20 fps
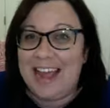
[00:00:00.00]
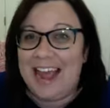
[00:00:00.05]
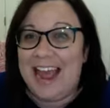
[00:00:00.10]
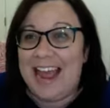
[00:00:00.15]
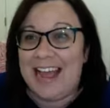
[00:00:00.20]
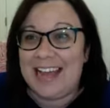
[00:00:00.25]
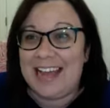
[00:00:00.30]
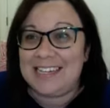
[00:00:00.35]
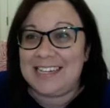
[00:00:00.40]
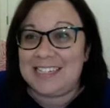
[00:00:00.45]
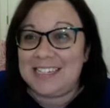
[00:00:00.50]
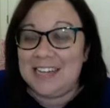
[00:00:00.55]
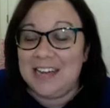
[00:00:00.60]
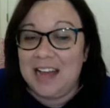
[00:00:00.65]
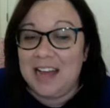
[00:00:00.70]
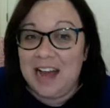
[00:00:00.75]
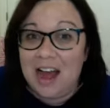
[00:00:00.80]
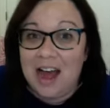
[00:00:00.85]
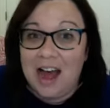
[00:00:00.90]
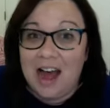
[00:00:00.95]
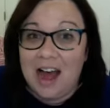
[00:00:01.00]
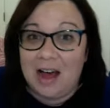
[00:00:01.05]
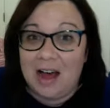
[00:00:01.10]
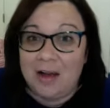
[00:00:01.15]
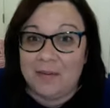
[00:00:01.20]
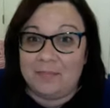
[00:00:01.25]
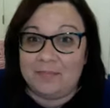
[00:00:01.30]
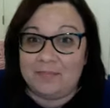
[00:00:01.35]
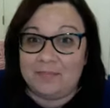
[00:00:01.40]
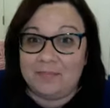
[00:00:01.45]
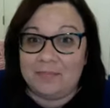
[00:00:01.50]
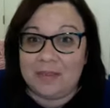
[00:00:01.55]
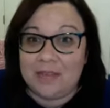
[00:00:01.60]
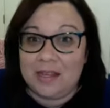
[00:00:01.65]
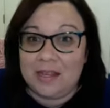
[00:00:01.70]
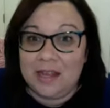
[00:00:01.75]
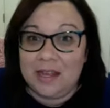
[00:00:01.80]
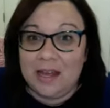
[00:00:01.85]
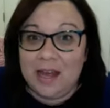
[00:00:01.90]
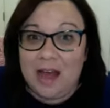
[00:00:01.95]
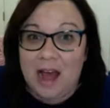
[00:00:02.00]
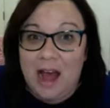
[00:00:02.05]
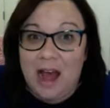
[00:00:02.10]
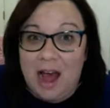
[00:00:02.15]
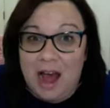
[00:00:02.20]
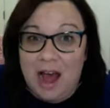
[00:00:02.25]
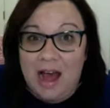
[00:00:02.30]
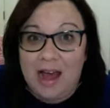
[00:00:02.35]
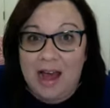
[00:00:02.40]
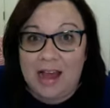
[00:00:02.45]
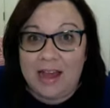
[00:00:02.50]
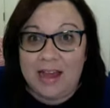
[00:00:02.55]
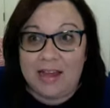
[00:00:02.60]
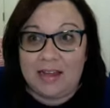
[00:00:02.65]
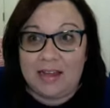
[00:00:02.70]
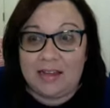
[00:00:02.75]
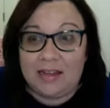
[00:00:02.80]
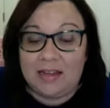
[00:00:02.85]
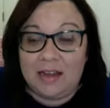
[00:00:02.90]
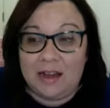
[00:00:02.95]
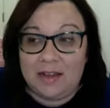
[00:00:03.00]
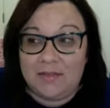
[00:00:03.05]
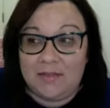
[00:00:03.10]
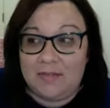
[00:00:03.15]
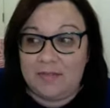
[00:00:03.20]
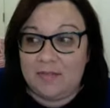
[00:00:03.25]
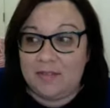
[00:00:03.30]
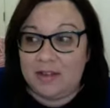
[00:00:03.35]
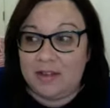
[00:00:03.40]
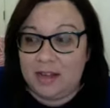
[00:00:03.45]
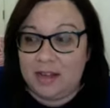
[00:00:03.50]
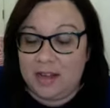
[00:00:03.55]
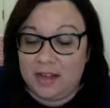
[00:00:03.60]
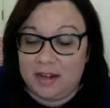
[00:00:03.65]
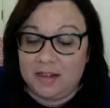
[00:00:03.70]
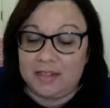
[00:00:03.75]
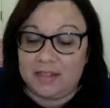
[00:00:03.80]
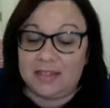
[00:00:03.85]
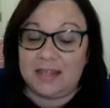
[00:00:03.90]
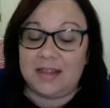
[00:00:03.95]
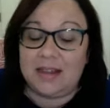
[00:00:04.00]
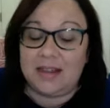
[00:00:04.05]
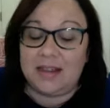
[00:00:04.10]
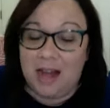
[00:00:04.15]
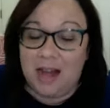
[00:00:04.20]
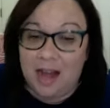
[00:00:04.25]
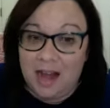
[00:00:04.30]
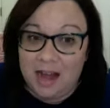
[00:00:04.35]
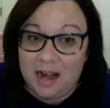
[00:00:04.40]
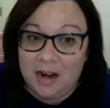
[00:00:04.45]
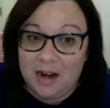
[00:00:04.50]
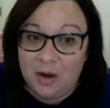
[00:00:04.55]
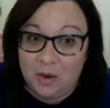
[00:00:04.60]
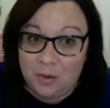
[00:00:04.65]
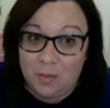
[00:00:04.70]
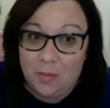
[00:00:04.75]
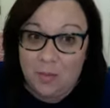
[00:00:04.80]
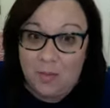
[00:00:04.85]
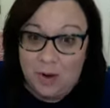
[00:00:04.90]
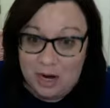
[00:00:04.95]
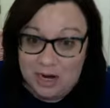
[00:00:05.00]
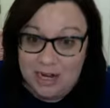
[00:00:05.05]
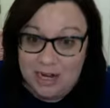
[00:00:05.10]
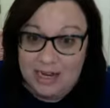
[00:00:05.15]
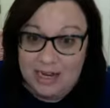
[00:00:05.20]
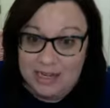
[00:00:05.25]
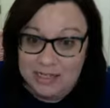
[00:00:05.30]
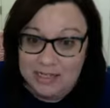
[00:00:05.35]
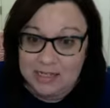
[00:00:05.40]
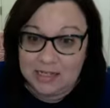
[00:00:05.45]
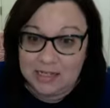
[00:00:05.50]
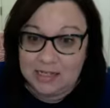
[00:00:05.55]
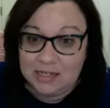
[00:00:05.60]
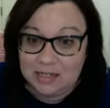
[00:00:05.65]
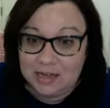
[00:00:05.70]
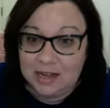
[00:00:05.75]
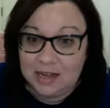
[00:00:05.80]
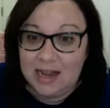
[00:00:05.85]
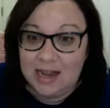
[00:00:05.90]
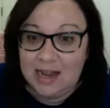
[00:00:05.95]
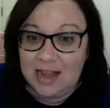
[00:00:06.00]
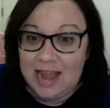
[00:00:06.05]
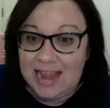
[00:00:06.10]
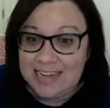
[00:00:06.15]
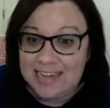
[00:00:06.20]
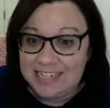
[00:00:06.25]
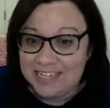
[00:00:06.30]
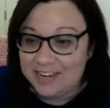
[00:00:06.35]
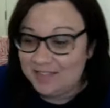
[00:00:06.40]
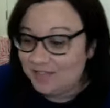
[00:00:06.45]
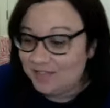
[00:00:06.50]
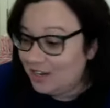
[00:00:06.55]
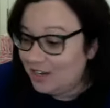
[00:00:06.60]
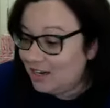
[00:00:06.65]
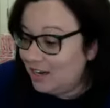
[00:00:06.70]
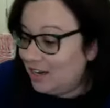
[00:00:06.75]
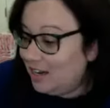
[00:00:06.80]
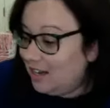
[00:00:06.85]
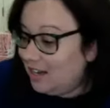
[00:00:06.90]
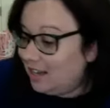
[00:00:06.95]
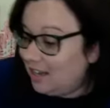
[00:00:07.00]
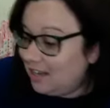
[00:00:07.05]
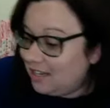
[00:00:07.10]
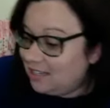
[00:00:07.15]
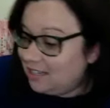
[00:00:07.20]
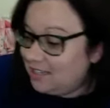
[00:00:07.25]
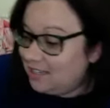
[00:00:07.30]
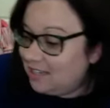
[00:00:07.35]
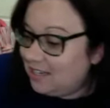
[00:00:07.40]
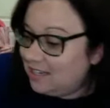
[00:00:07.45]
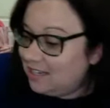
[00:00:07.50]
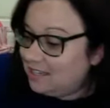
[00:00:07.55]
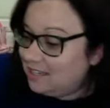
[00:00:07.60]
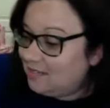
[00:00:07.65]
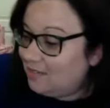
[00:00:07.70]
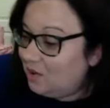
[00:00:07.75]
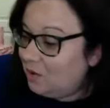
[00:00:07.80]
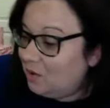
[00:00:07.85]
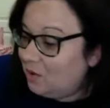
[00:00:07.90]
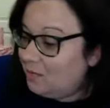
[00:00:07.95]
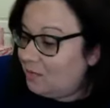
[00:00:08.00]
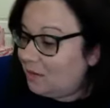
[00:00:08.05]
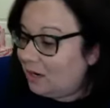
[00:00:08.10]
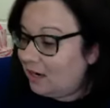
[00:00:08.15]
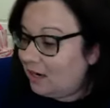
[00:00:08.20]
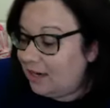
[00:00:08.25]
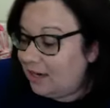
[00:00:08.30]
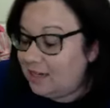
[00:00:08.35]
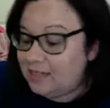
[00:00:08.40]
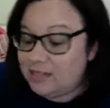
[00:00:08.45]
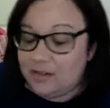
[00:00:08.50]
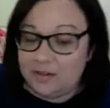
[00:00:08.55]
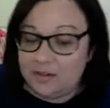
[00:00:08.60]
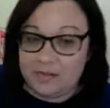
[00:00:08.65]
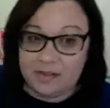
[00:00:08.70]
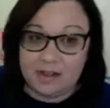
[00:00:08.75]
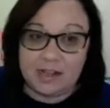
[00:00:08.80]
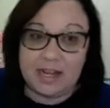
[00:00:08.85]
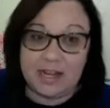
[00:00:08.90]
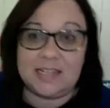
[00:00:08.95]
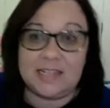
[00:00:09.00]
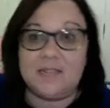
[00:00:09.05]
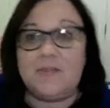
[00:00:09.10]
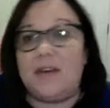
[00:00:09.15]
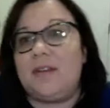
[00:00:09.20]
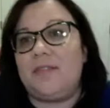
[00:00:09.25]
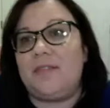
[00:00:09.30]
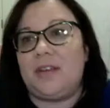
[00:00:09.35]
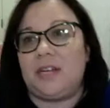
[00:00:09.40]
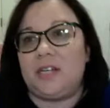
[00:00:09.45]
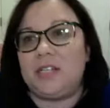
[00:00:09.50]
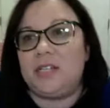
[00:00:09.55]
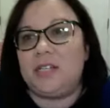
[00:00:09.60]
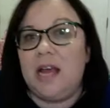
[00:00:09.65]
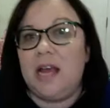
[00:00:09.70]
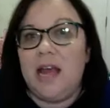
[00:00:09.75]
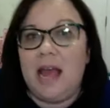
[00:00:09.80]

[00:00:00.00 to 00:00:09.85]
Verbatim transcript: And um, I have held a lot of home parties. Hey, Jennifer, lots and lots of home parties over the last five years.